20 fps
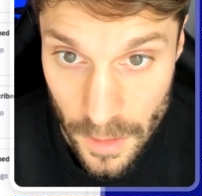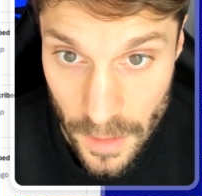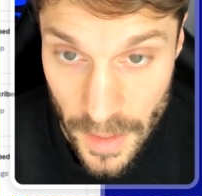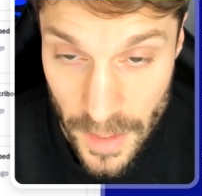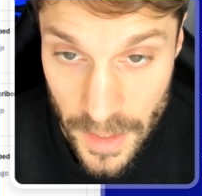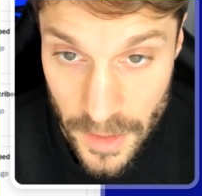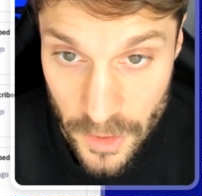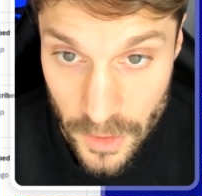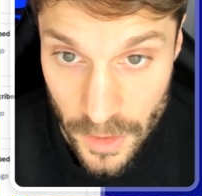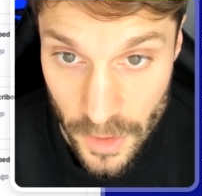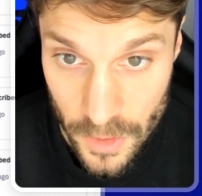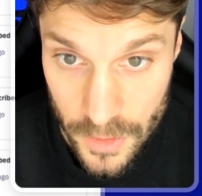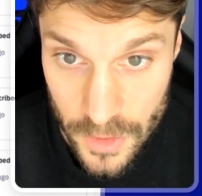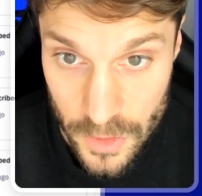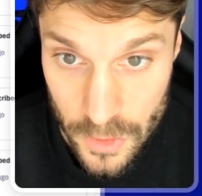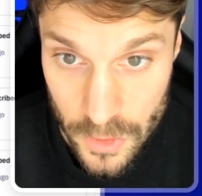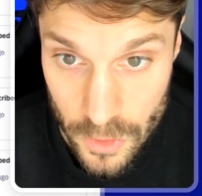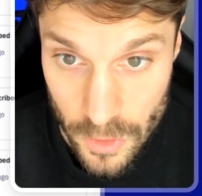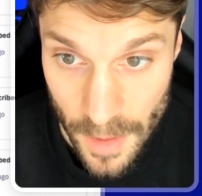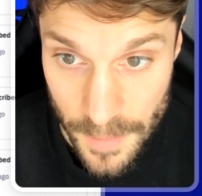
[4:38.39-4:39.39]
And you can
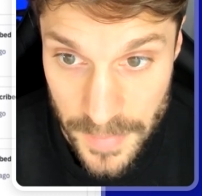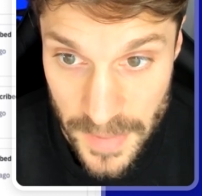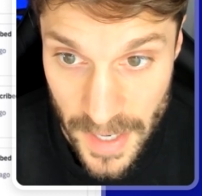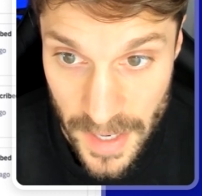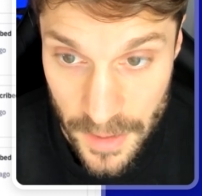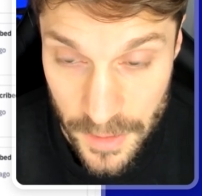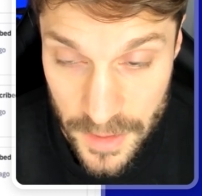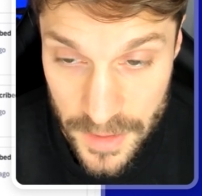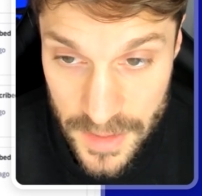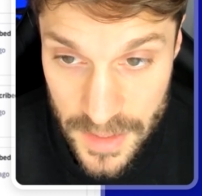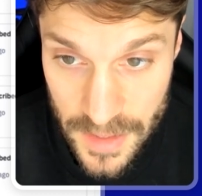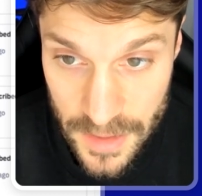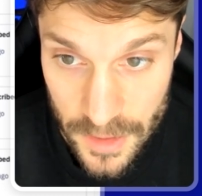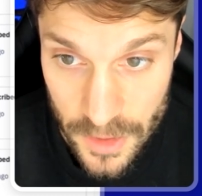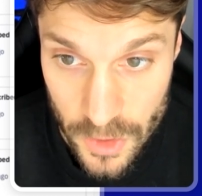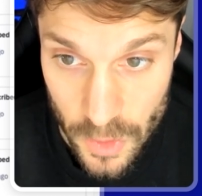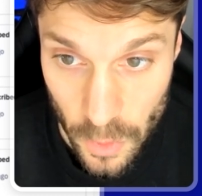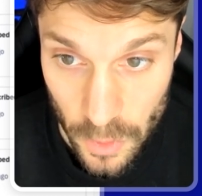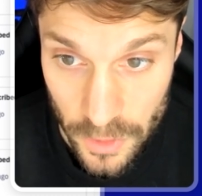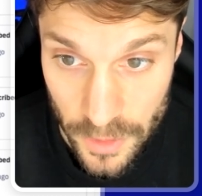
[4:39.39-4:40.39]
also drop down and see the
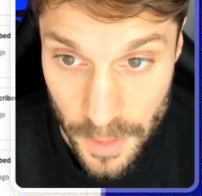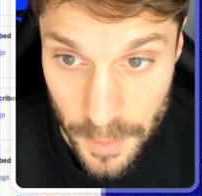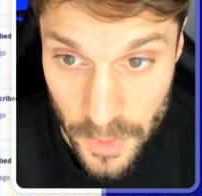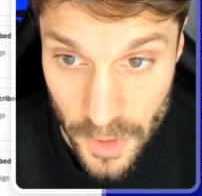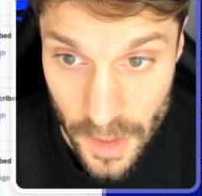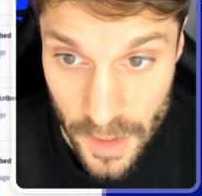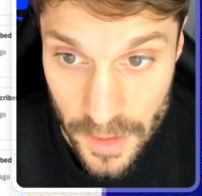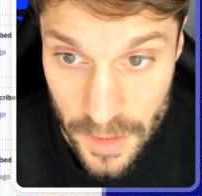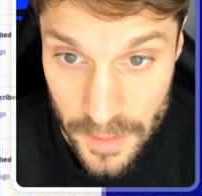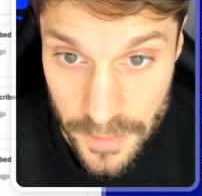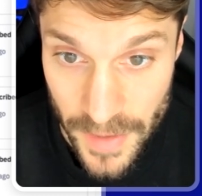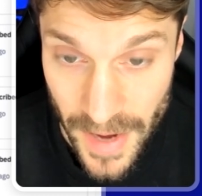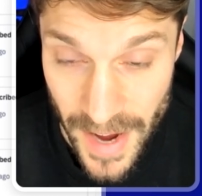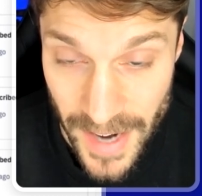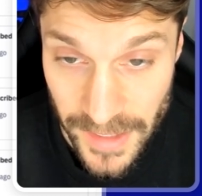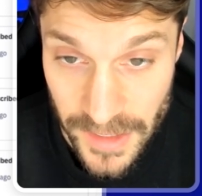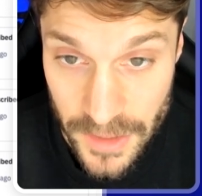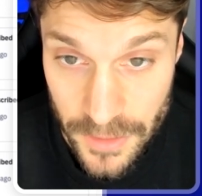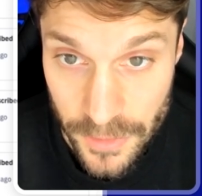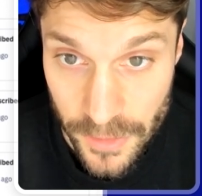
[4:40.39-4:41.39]
total number of
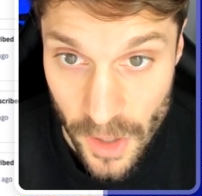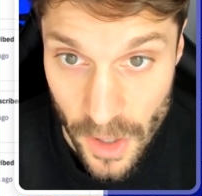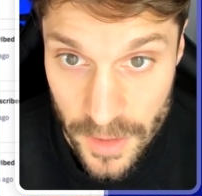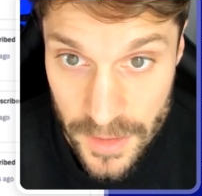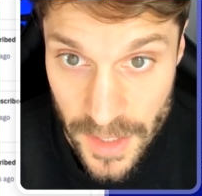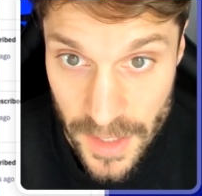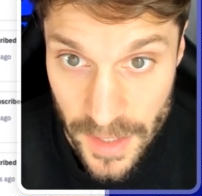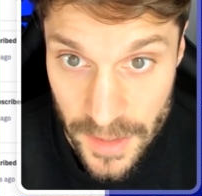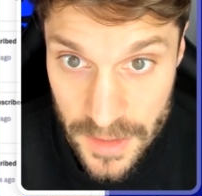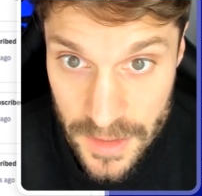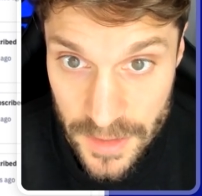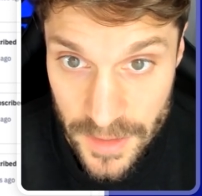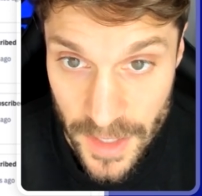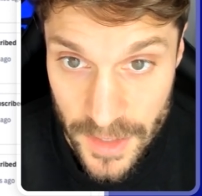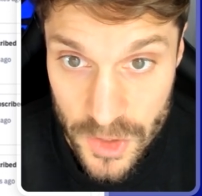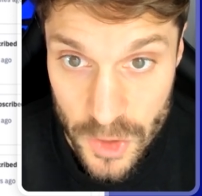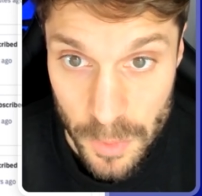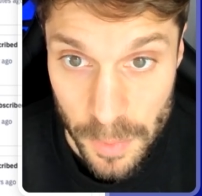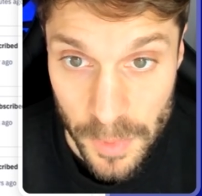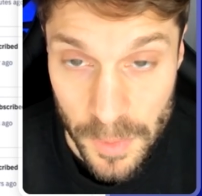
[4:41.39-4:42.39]
active contacts. And
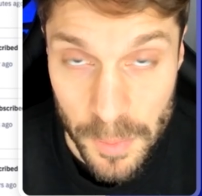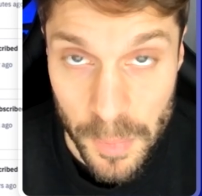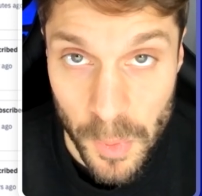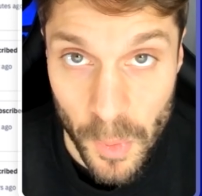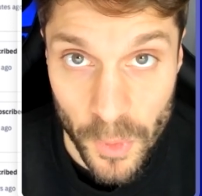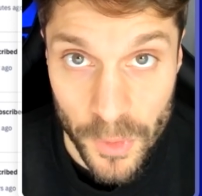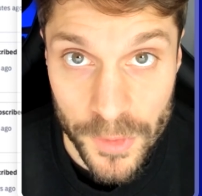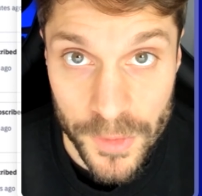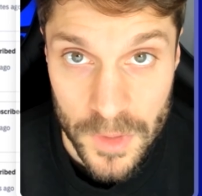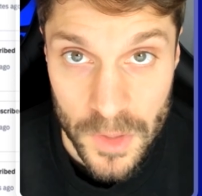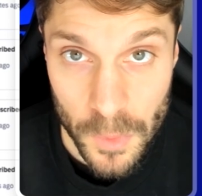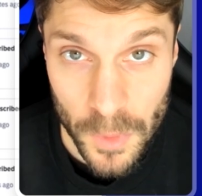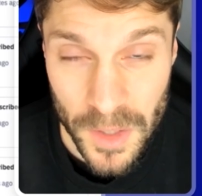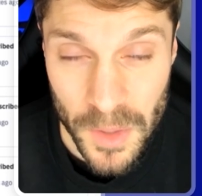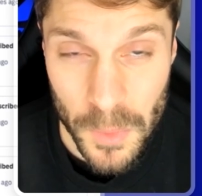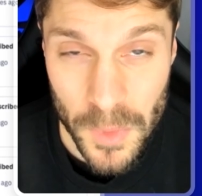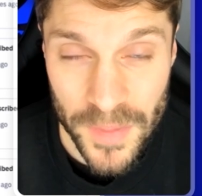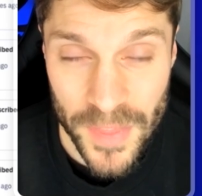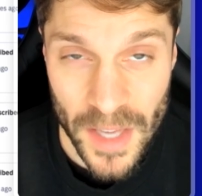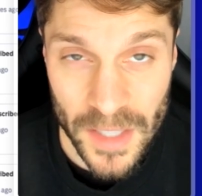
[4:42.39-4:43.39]
that's super important when you're
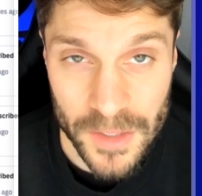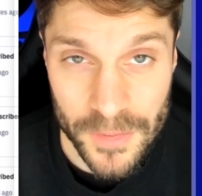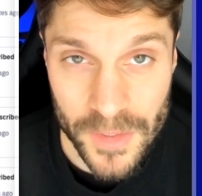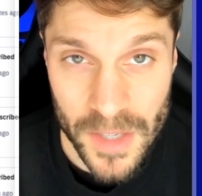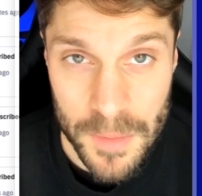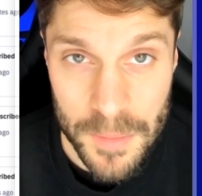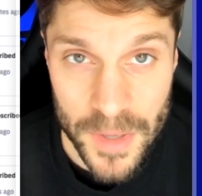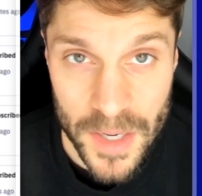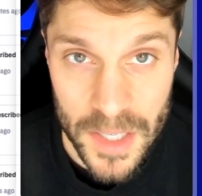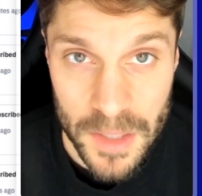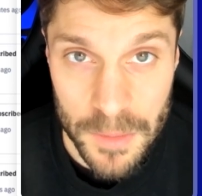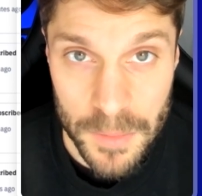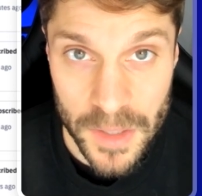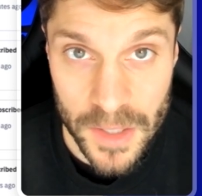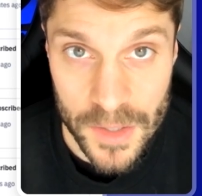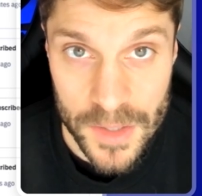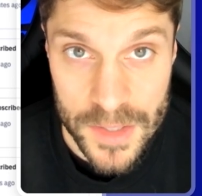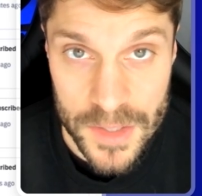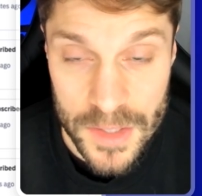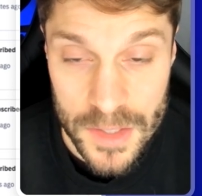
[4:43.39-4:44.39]
working with ActiveCampaign
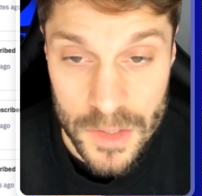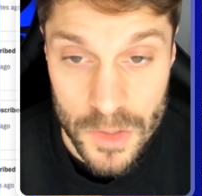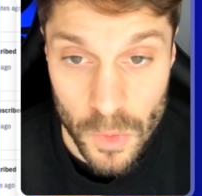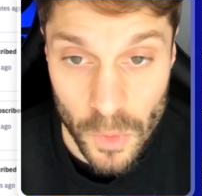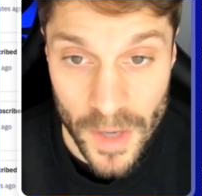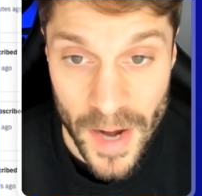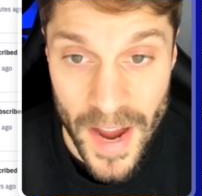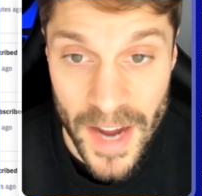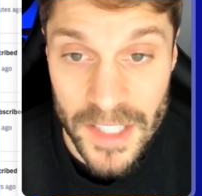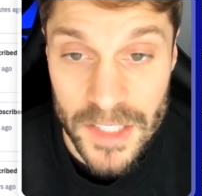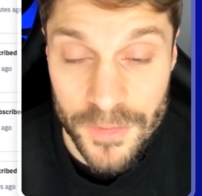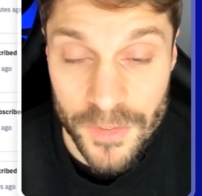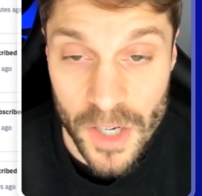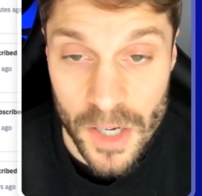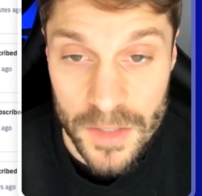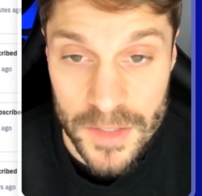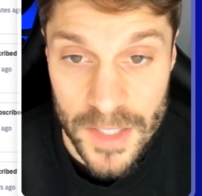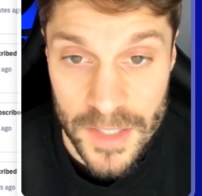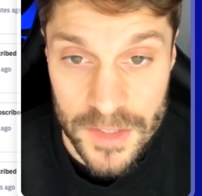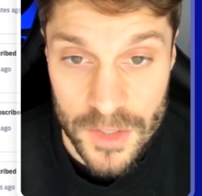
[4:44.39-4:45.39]
because your active
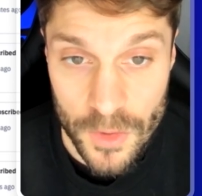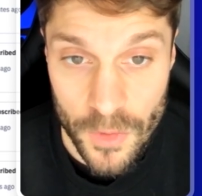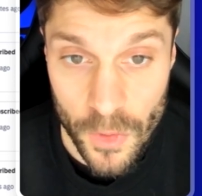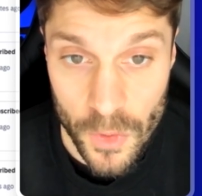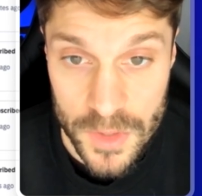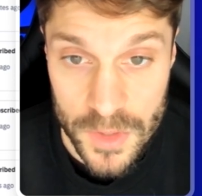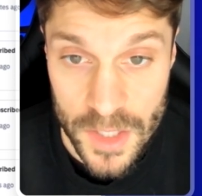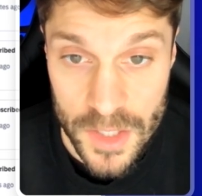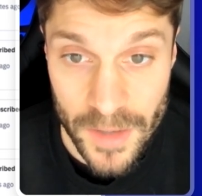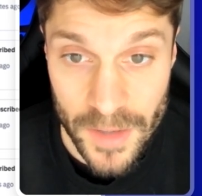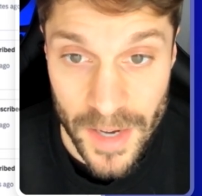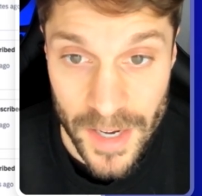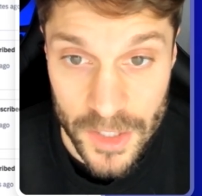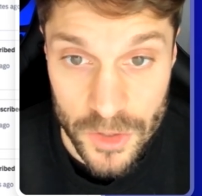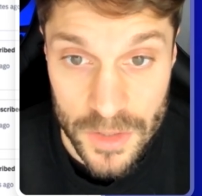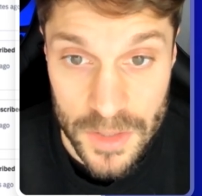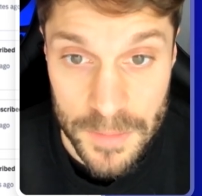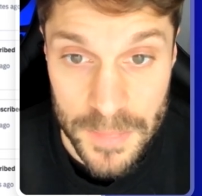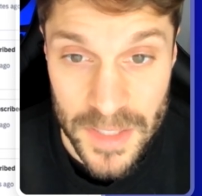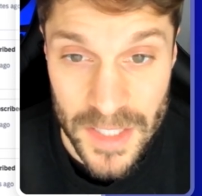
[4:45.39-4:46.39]
contacts are those that you'll
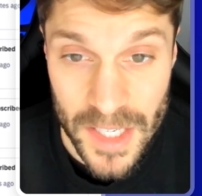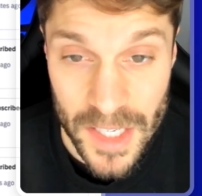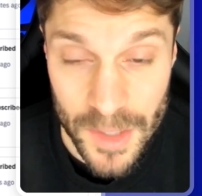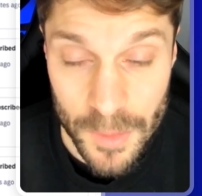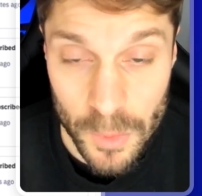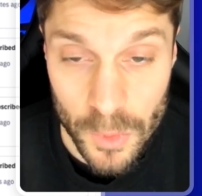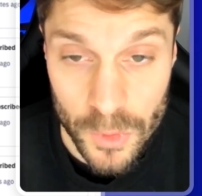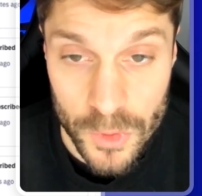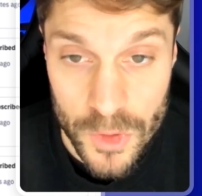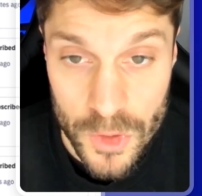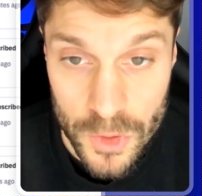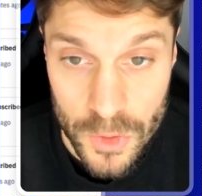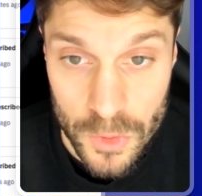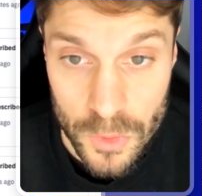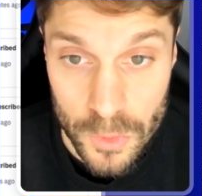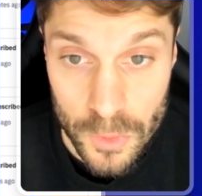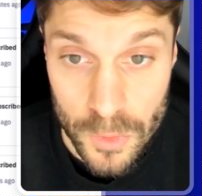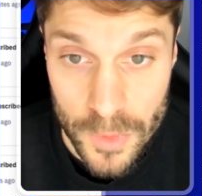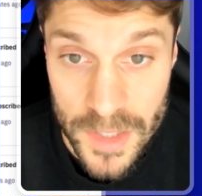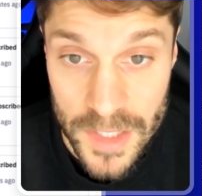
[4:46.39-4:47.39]
actually be able
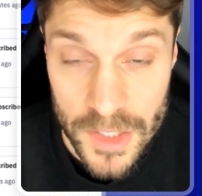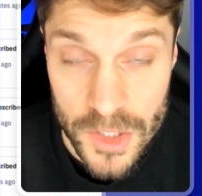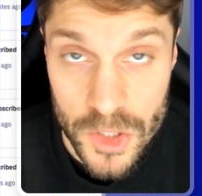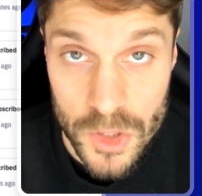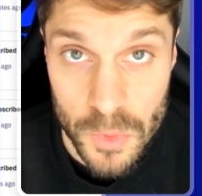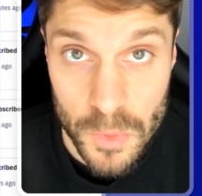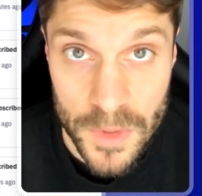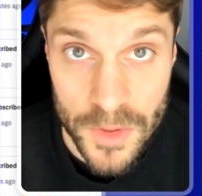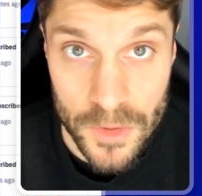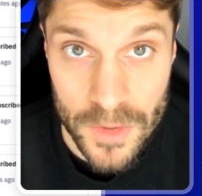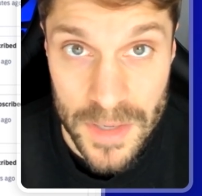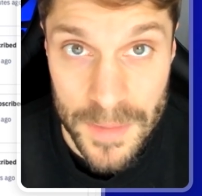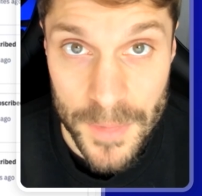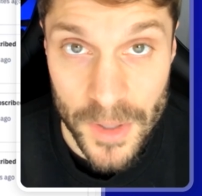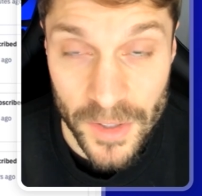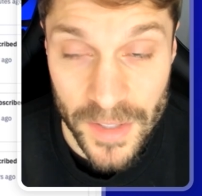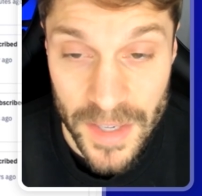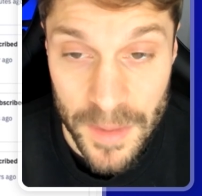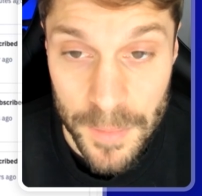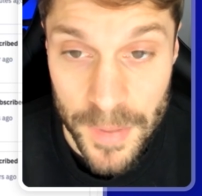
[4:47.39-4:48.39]
to reach with your
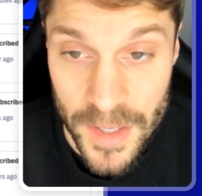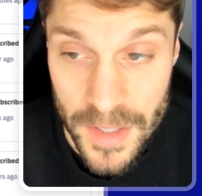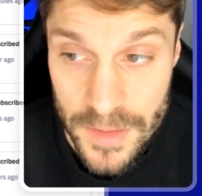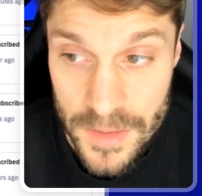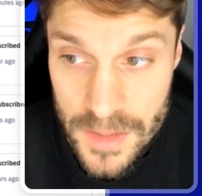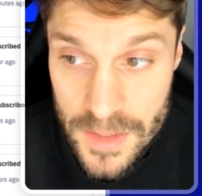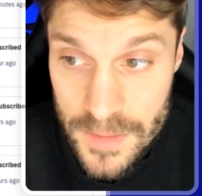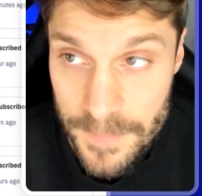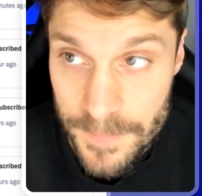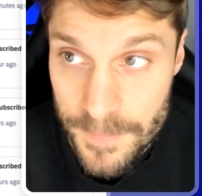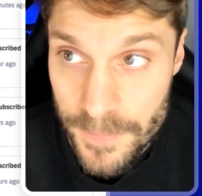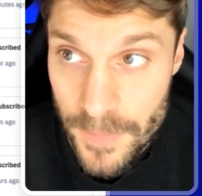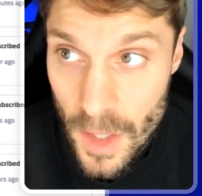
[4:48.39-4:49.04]
email campaigns.